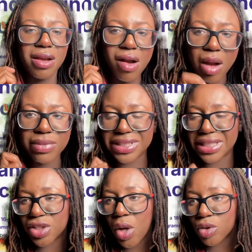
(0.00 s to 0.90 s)
commenting
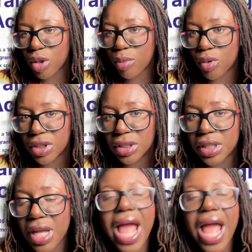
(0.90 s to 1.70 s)
is also important.